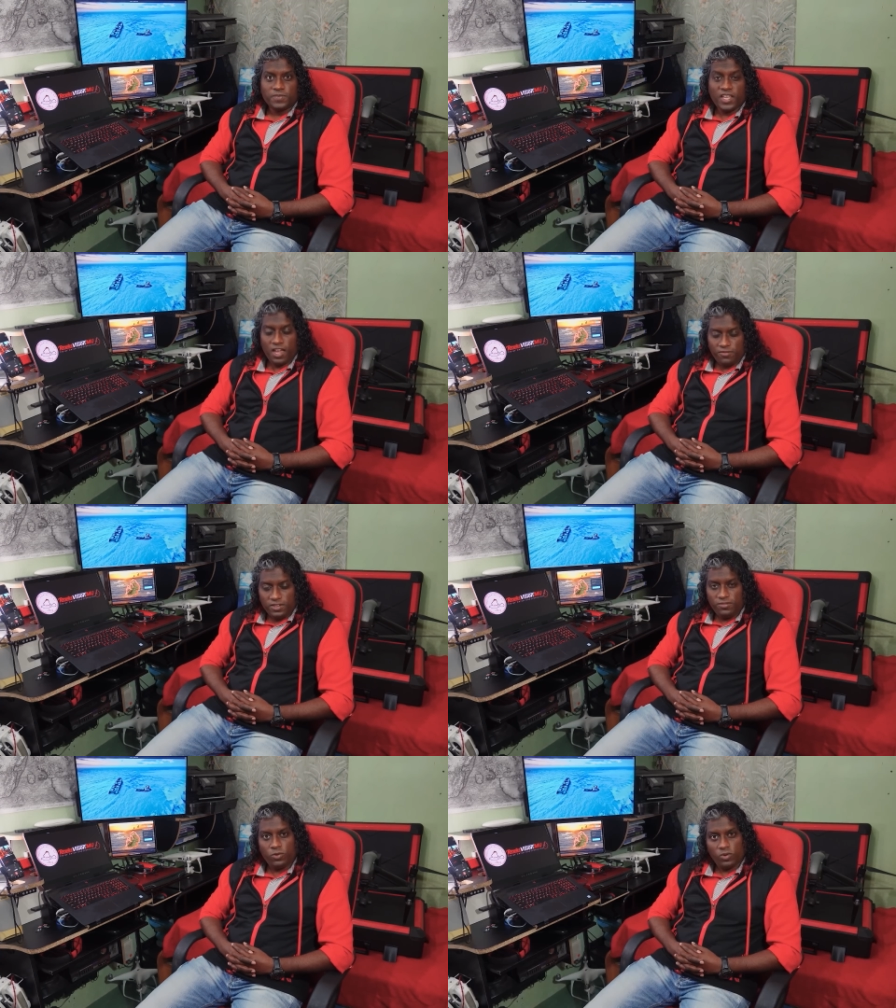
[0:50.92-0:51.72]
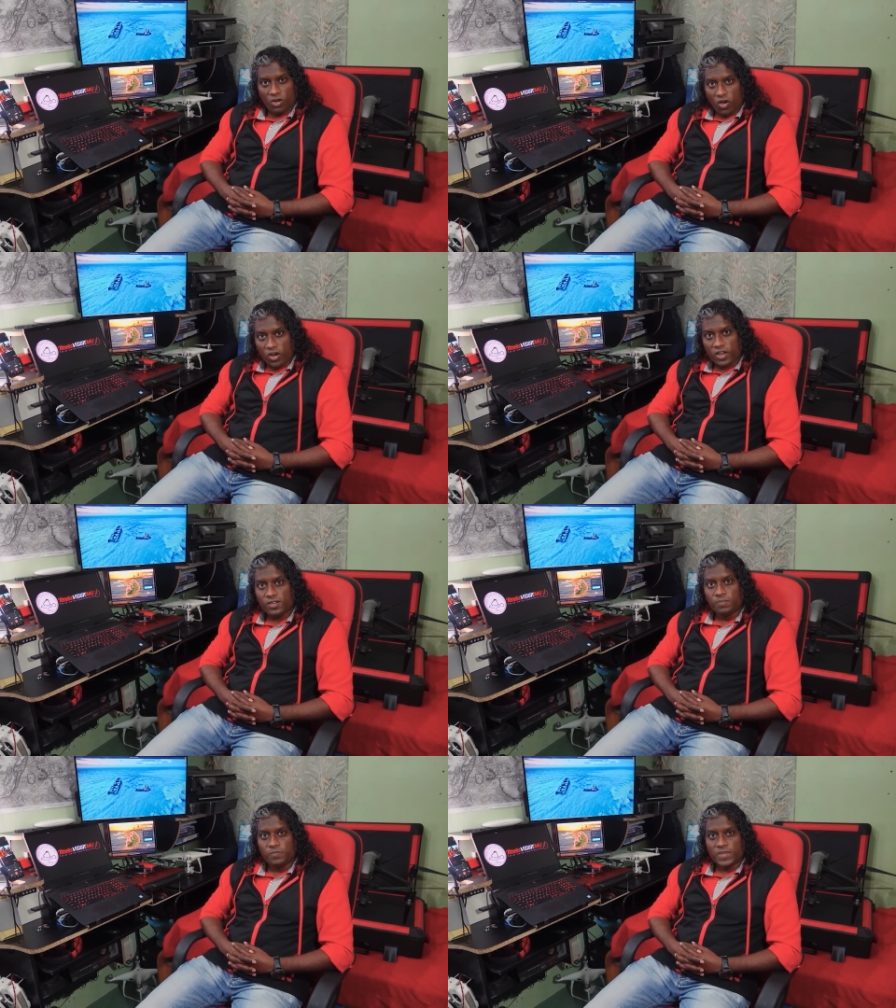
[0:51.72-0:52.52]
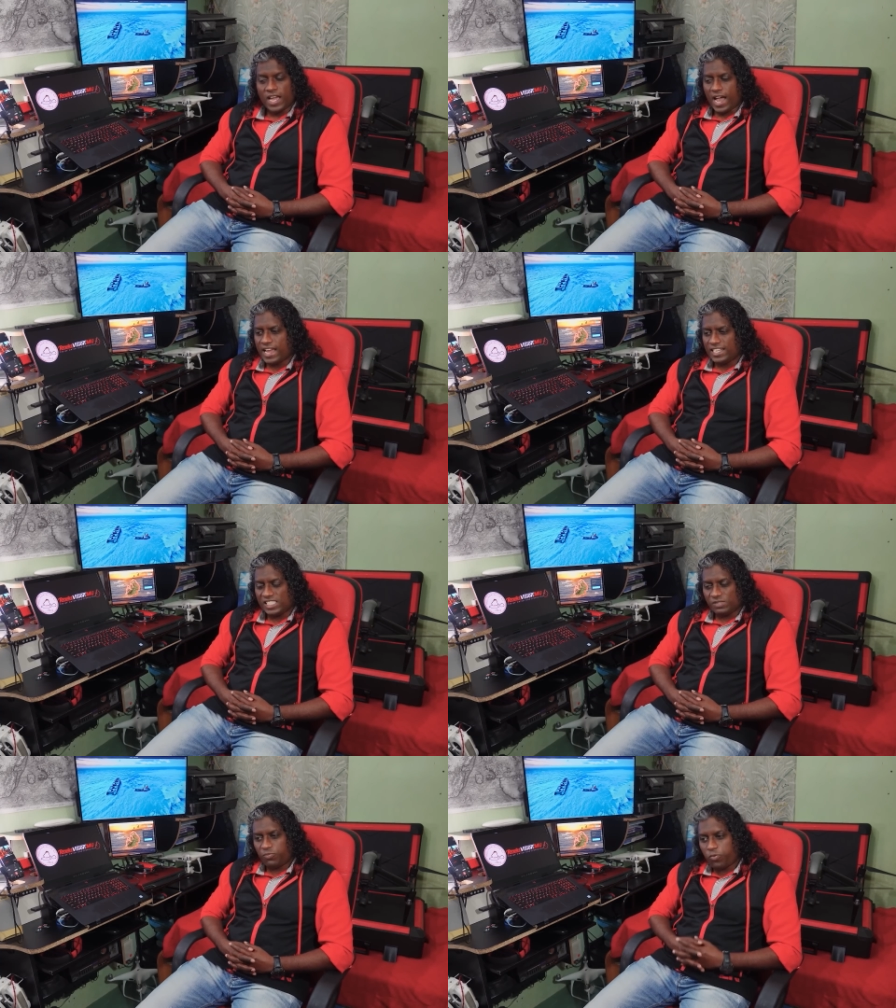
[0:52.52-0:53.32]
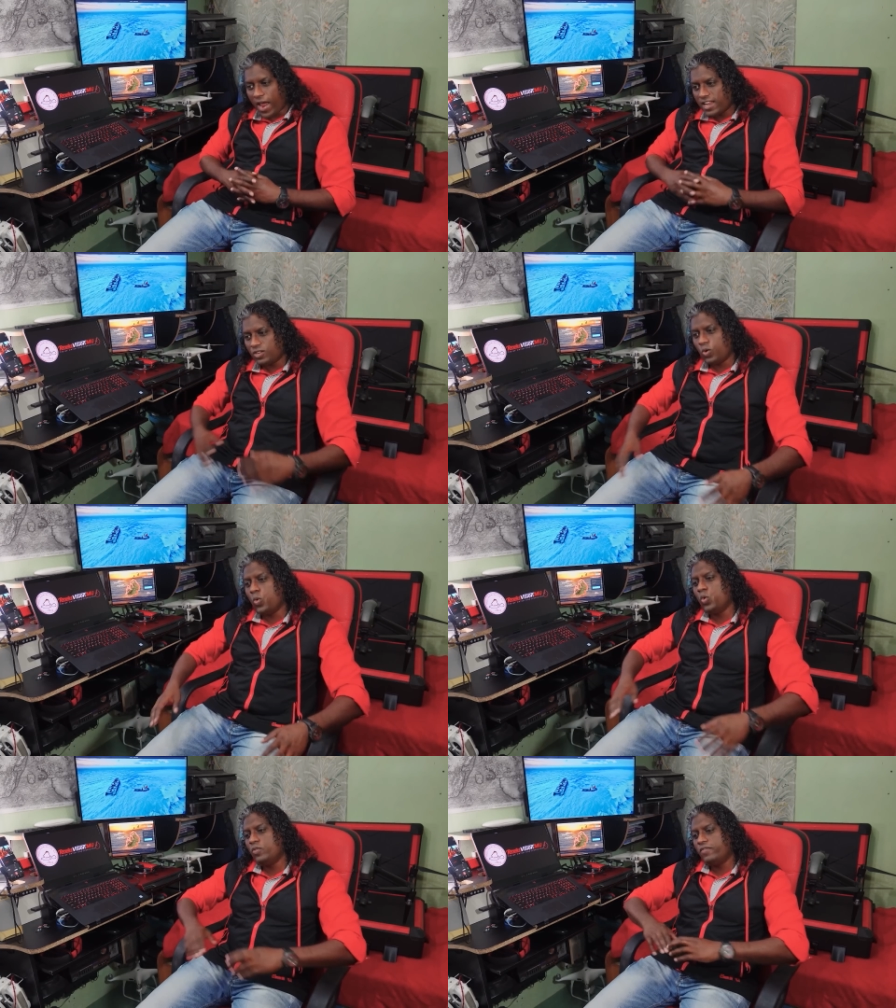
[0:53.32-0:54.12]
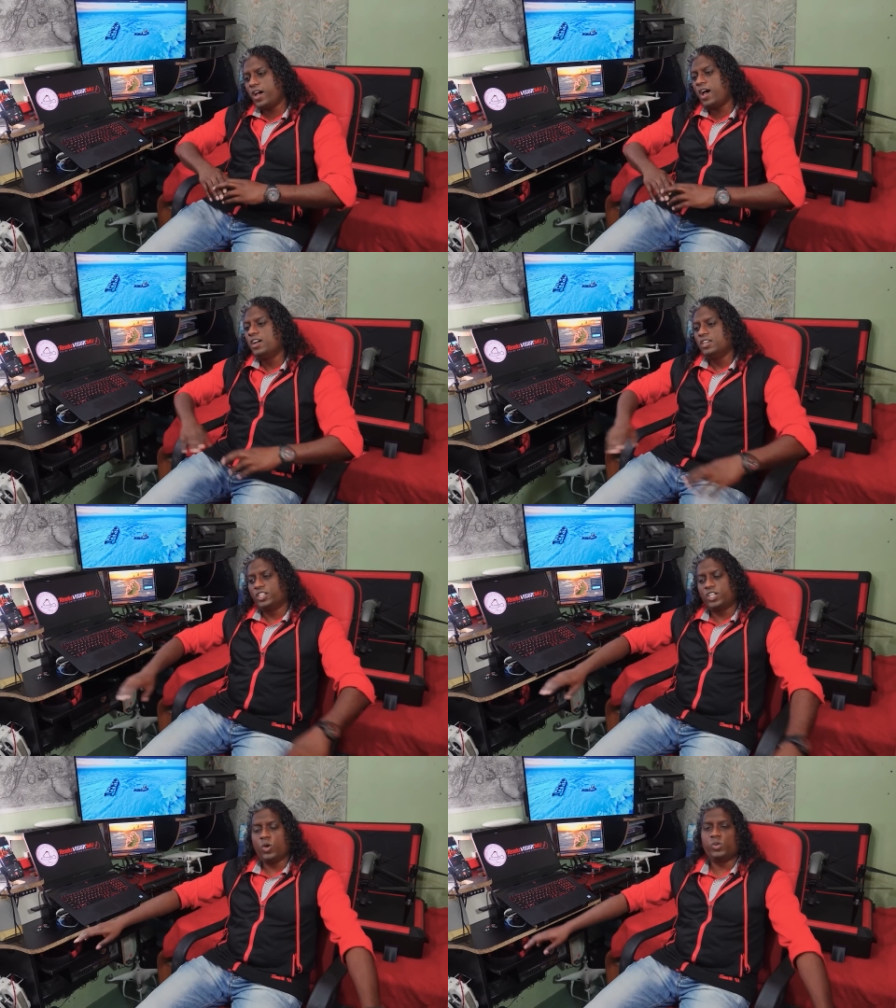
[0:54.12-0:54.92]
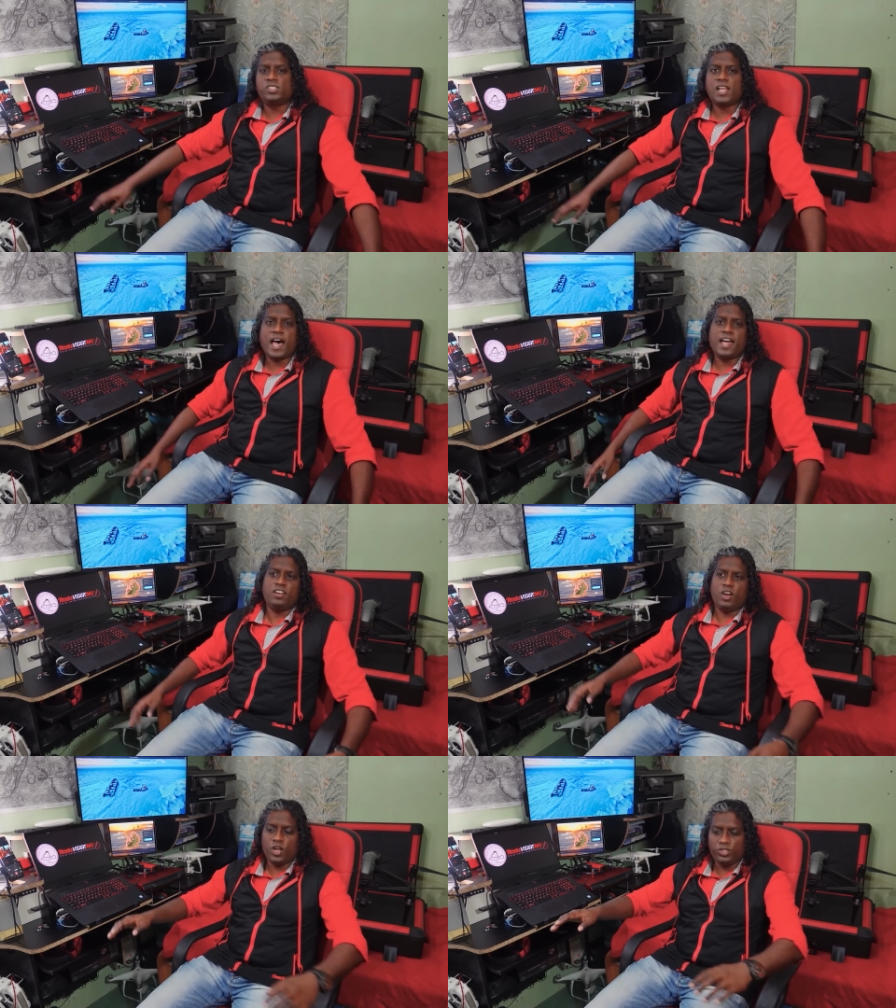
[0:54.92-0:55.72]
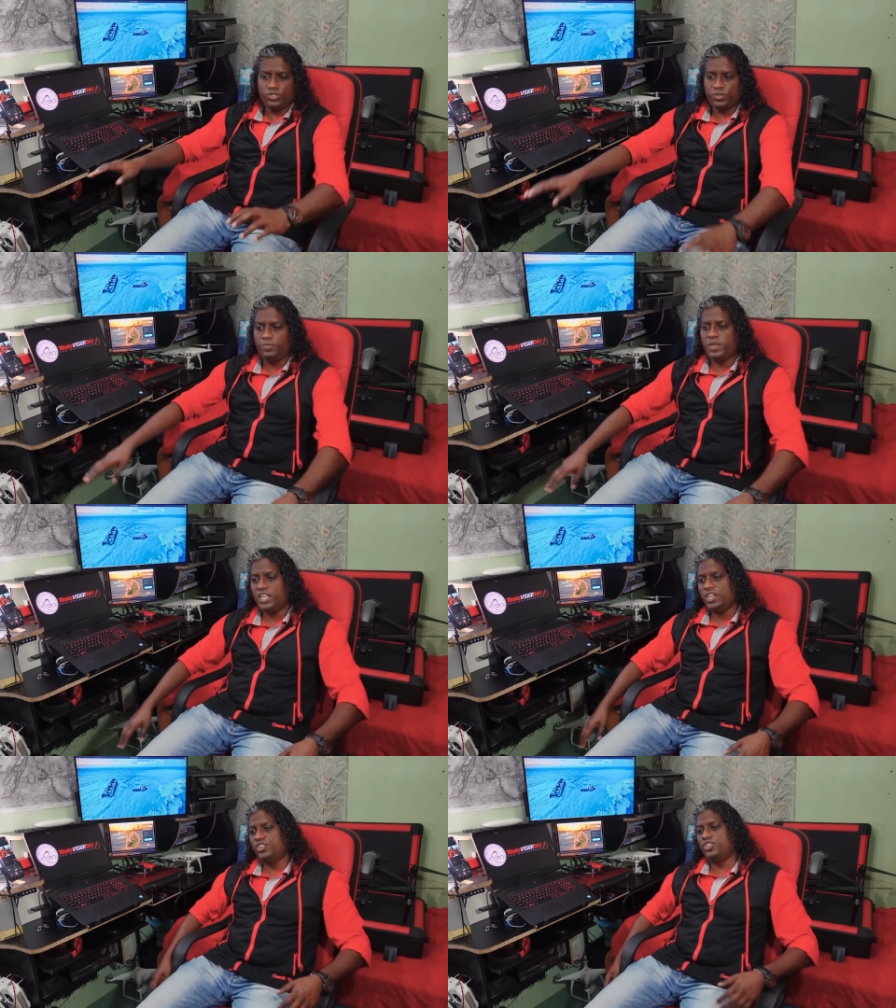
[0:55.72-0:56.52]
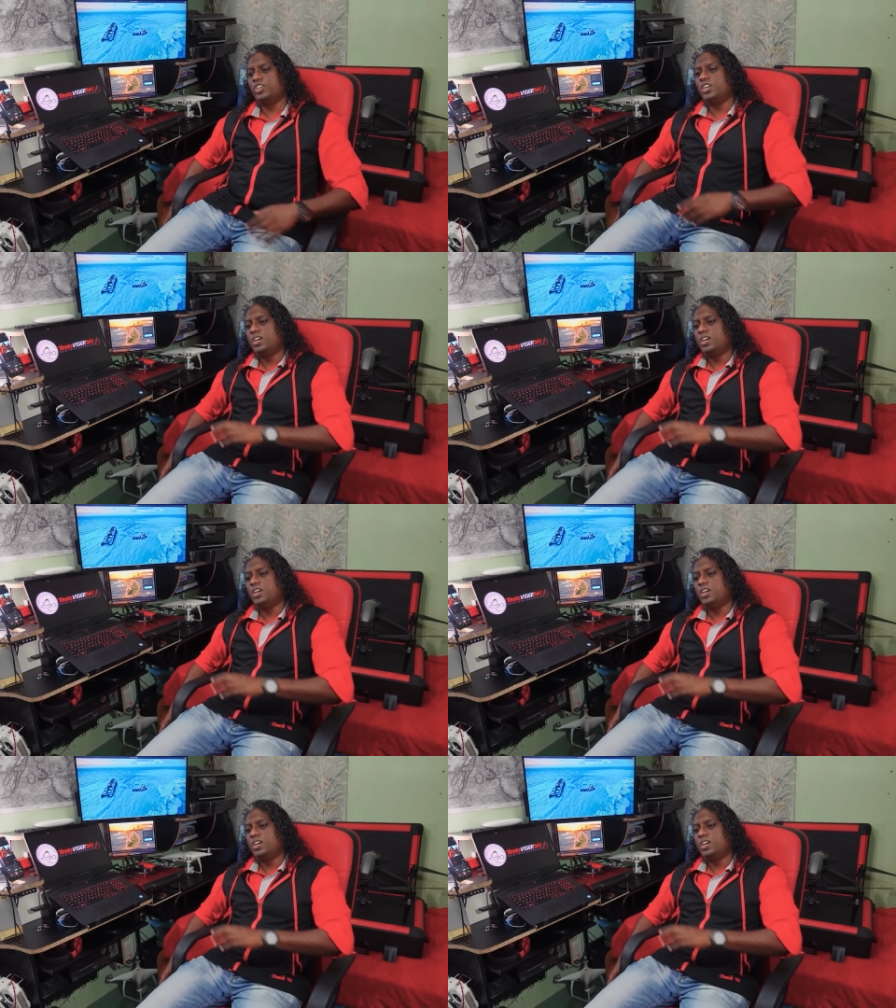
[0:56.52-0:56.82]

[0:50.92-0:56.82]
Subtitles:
Heavy fuel oil. And it spread all over the coastline, onto the beach,